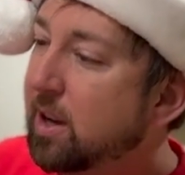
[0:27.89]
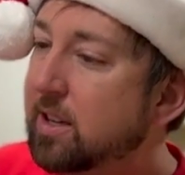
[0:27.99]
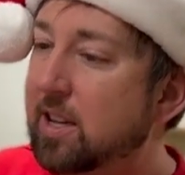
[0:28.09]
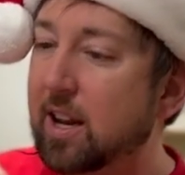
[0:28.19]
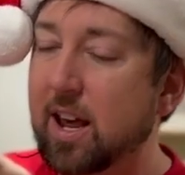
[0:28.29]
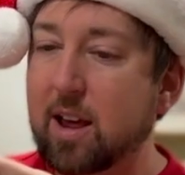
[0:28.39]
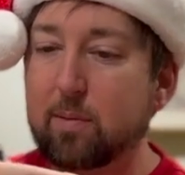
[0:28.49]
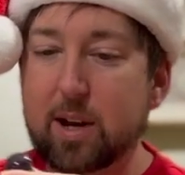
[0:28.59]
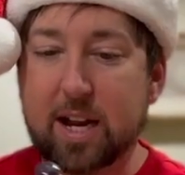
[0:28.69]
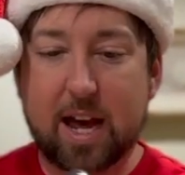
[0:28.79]
Today
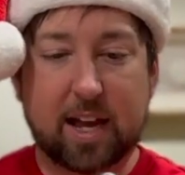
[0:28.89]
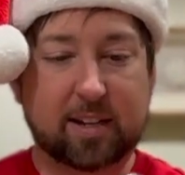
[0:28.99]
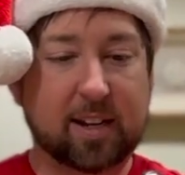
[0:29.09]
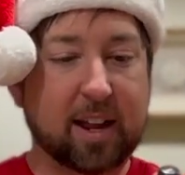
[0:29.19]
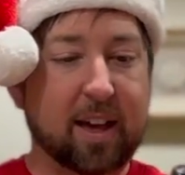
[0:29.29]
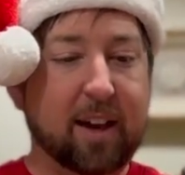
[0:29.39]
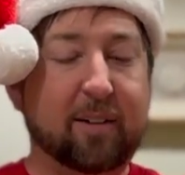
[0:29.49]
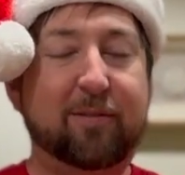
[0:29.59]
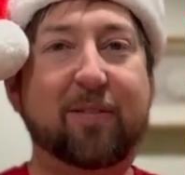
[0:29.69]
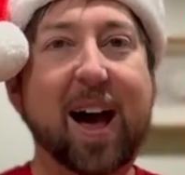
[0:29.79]
we got
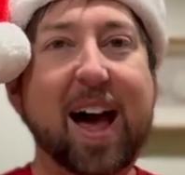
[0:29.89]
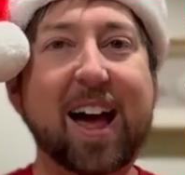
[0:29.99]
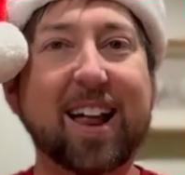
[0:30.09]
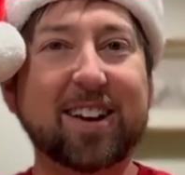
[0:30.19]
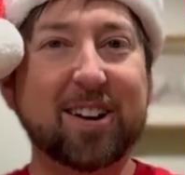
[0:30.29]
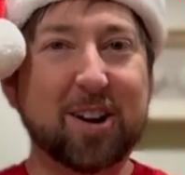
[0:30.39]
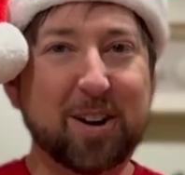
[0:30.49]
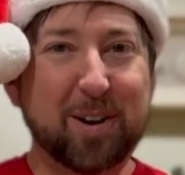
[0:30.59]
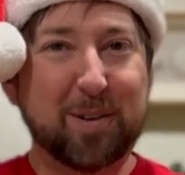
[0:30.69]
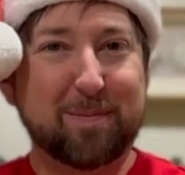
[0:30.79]
Fine
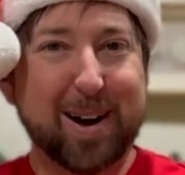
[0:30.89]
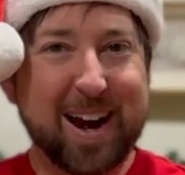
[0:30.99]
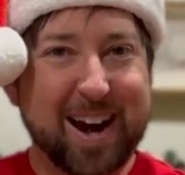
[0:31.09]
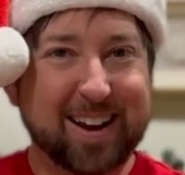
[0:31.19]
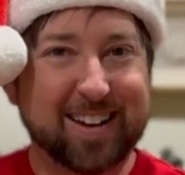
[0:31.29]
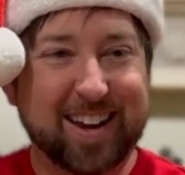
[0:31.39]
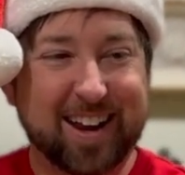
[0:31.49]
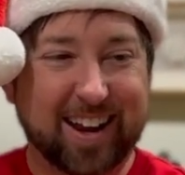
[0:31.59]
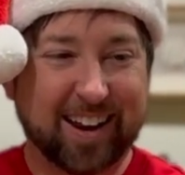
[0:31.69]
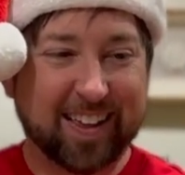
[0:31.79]
Girl
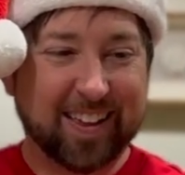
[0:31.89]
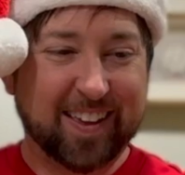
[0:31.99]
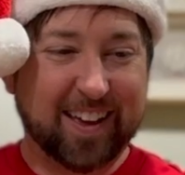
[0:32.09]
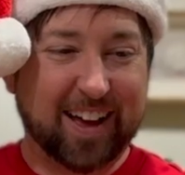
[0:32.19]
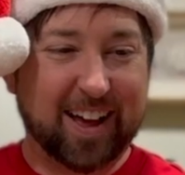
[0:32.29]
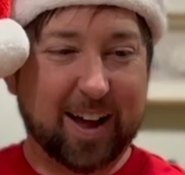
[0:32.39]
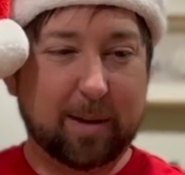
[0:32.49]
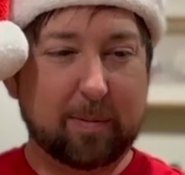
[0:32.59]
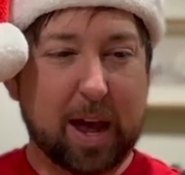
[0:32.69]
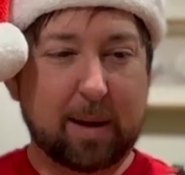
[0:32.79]
Brandy.
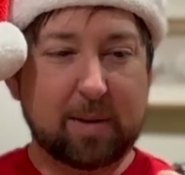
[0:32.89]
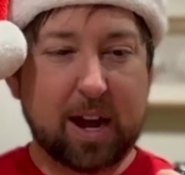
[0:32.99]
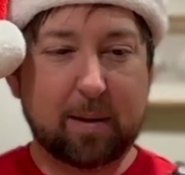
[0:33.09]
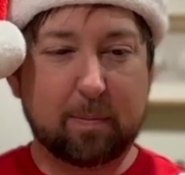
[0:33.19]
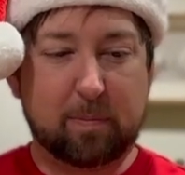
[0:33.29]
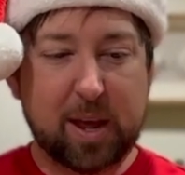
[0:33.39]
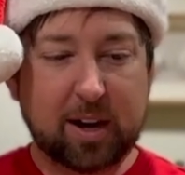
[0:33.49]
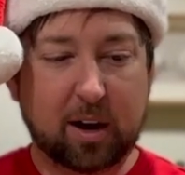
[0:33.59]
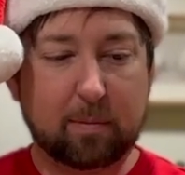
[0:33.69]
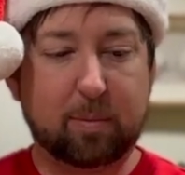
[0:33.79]
I'm not
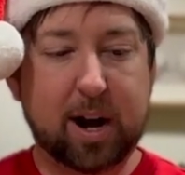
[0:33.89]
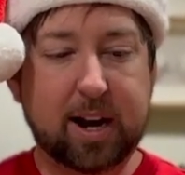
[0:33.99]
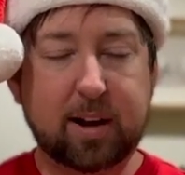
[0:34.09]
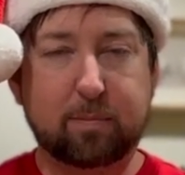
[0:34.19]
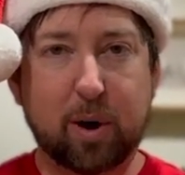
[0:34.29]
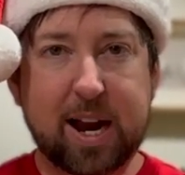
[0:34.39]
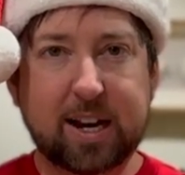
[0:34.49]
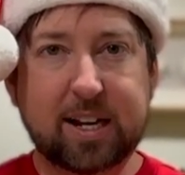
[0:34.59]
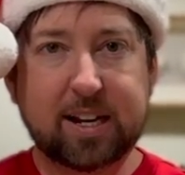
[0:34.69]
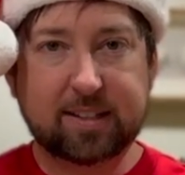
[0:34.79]
big on brandy.
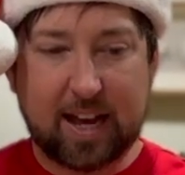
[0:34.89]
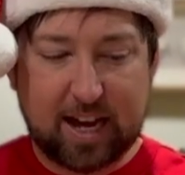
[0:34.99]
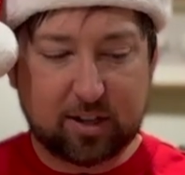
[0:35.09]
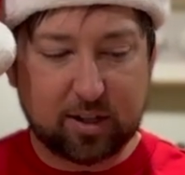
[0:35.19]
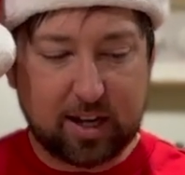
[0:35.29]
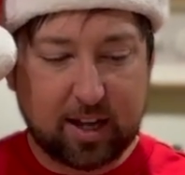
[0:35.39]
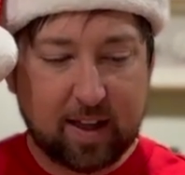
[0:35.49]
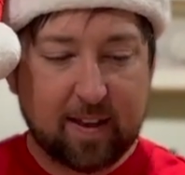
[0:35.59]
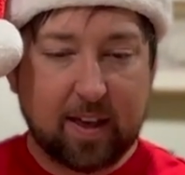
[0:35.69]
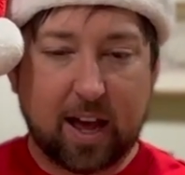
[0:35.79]
Brandy is actually
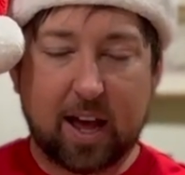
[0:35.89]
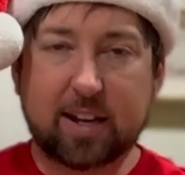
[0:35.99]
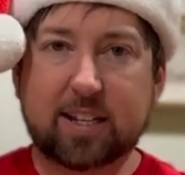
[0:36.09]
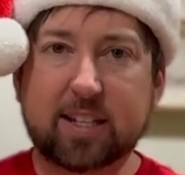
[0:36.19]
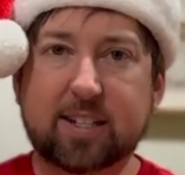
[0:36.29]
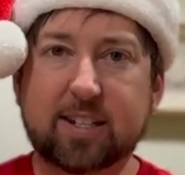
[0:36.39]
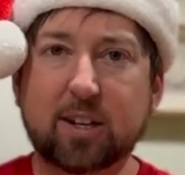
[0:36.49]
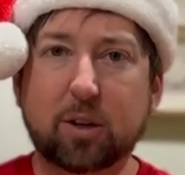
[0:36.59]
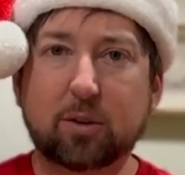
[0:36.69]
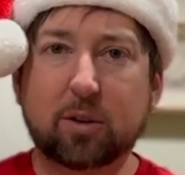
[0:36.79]

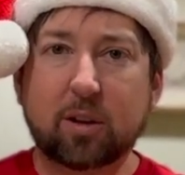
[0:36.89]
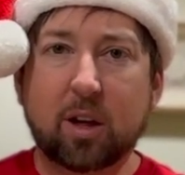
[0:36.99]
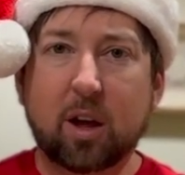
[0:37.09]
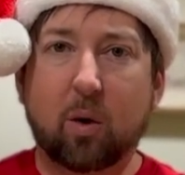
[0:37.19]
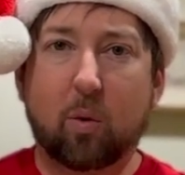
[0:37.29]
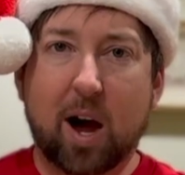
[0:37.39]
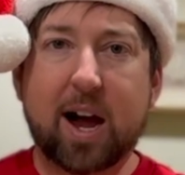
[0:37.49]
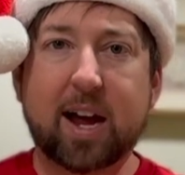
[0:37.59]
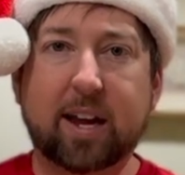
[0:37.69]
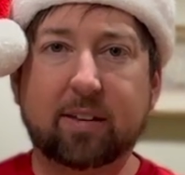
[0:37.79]
distilled
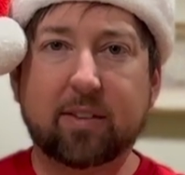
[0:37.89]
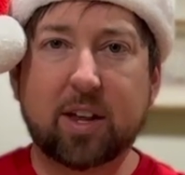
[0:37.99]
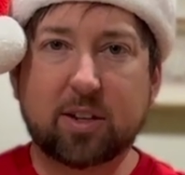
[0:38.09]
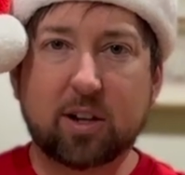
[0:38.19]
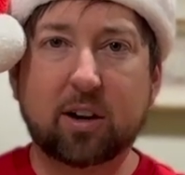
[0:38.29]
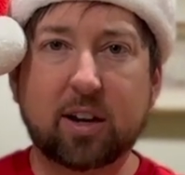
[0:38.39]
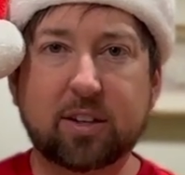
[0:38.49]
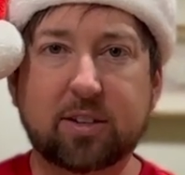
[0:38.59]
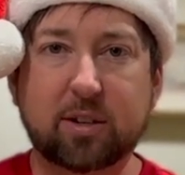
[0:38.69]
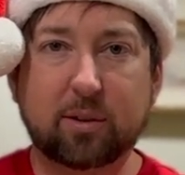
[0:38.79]
wine that they turn
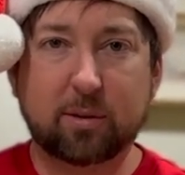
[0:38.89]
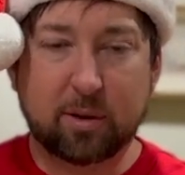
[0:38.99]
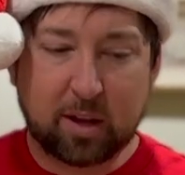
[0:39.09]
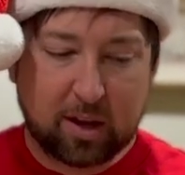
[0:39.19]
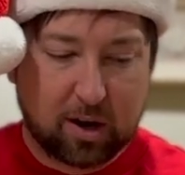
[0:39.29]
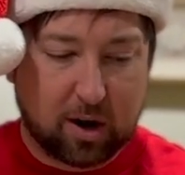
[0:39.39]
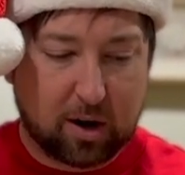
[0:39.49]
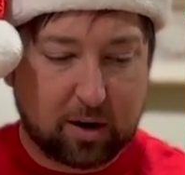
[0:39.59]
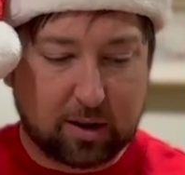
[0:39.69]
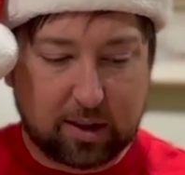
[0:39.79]
into
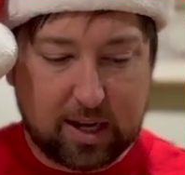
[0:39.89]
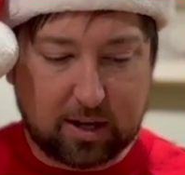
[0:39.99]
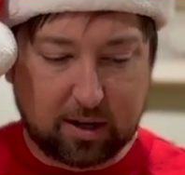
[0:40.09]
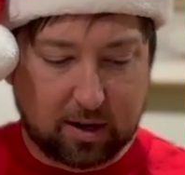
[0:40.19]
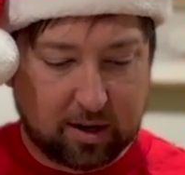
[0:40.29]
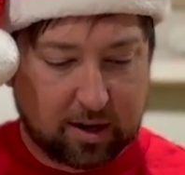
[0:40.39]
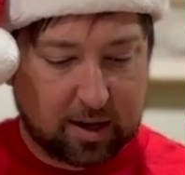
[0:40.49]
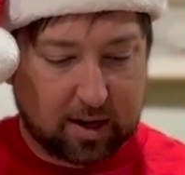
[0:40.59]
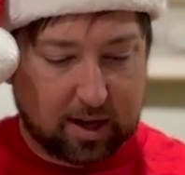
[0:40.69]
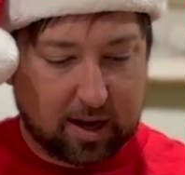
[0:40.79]
hard liquor.
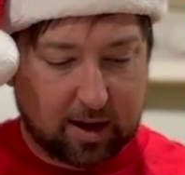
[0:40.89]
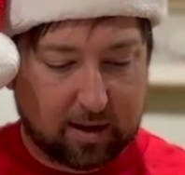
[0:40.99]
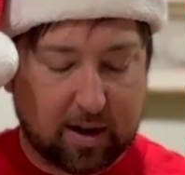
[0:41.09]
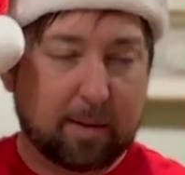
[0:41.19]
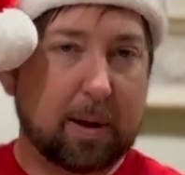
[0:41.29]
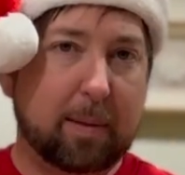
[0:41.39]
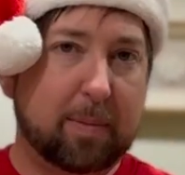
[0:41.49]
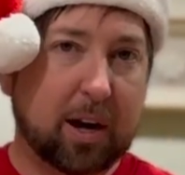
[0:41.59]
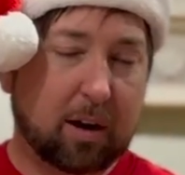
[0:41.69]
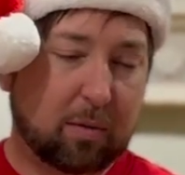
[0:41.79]
And I'm not
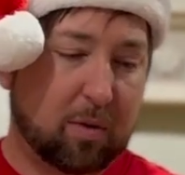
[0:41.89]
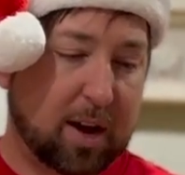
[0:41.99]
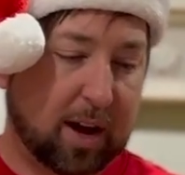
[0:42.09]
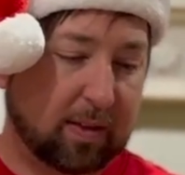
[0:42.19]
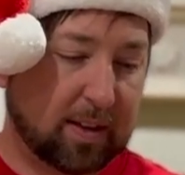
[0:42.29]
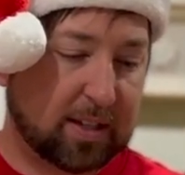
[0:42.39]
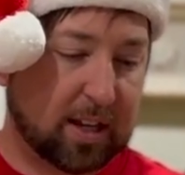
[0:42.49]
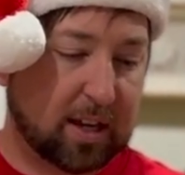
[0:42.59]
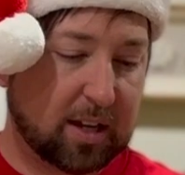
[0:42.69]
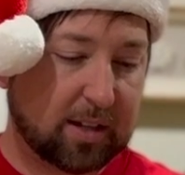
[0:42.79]
big on wine. This
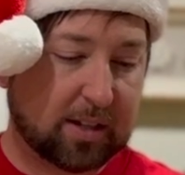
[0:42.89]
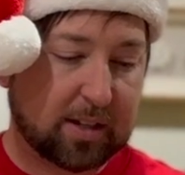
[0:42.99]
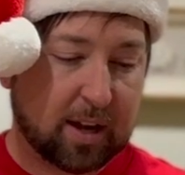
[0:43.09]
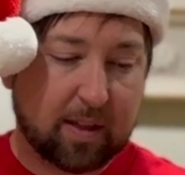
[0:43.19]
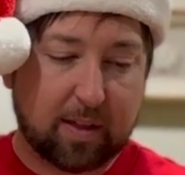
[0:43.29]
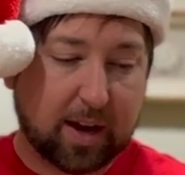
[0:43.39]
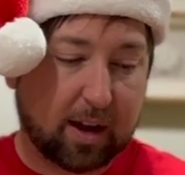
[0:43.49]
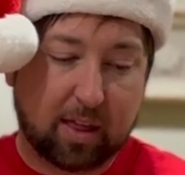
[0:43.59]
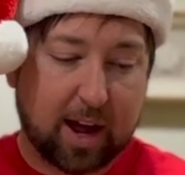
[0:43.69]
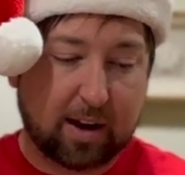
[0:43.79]
is, like
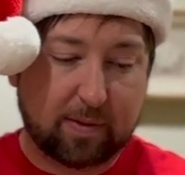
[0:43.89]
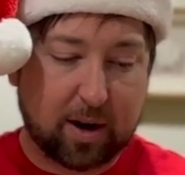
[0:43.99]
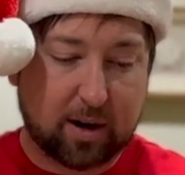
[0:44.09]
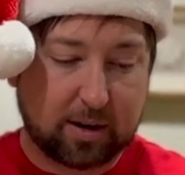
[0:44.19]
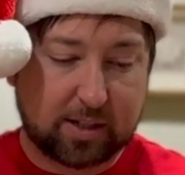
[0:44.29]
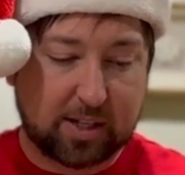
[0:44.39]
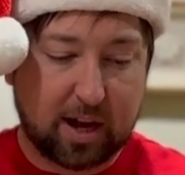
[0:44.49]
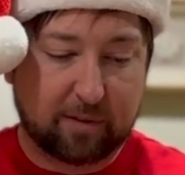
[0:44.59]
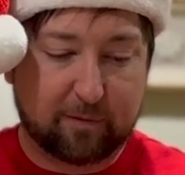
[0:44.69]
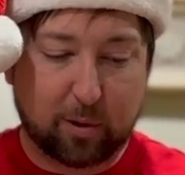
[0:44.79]
a lot of their
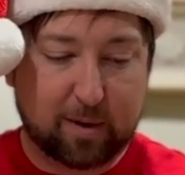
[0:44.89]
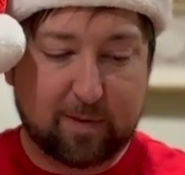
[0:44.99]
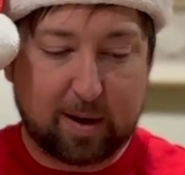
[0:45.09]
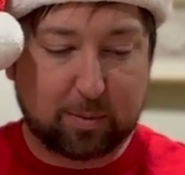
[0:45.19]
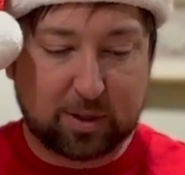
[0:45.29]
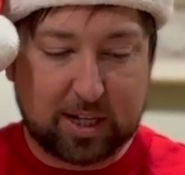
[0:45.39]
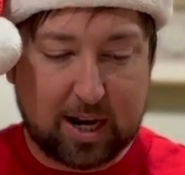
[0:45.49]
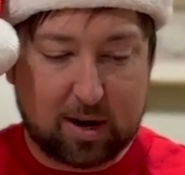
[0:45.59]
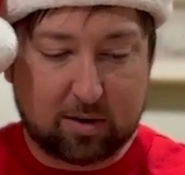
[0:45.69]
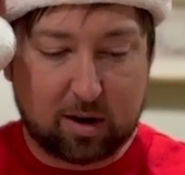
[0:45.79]
stuff, 45%
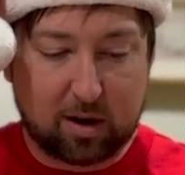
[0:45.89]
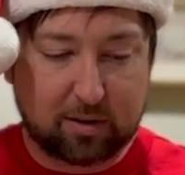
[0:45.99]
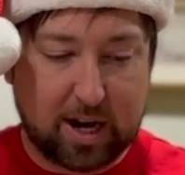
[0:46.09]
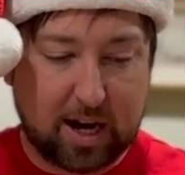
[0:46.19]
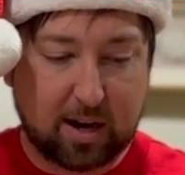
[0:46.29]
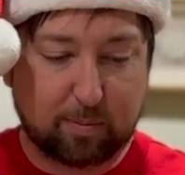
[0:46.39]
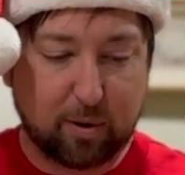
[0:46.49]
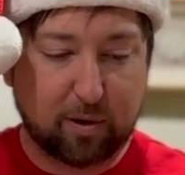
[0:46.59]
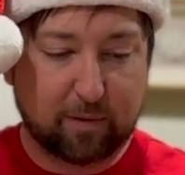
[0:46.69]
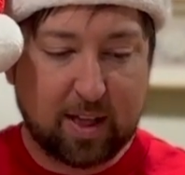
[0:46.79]
alcohol, 90
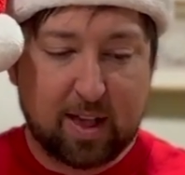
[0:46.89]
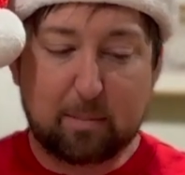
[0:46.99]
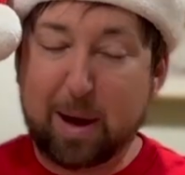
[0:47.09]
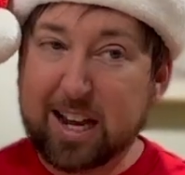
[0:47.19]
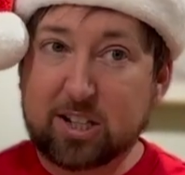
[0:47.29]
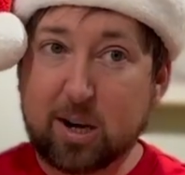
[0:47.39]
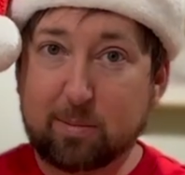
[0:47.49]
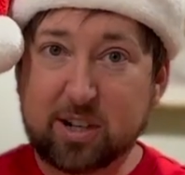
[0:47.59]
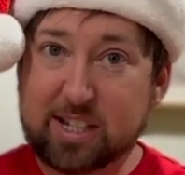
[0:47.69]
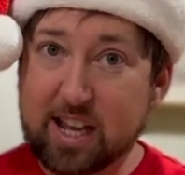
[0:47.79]
proof. Batch
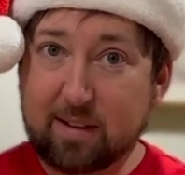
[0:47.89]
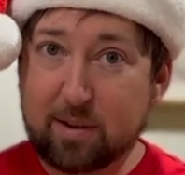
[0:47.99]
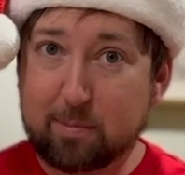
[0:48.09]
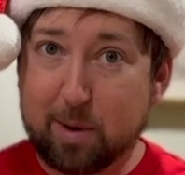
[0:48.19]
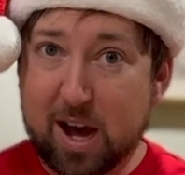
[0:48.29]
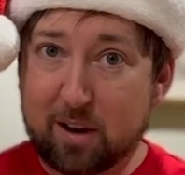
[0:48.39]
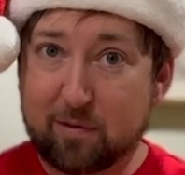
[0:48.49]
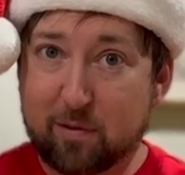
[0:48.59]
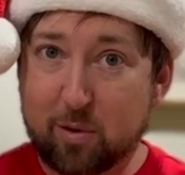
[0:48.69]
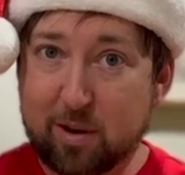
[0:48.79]
number 7, bottle
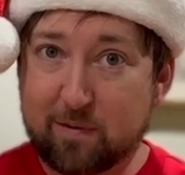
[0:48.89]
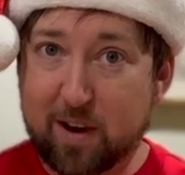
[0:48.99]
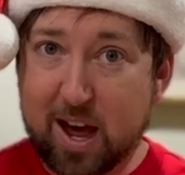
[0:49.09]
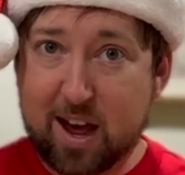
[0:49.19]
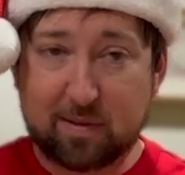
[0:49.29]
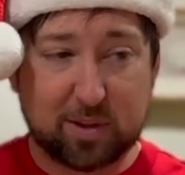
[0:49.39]
45.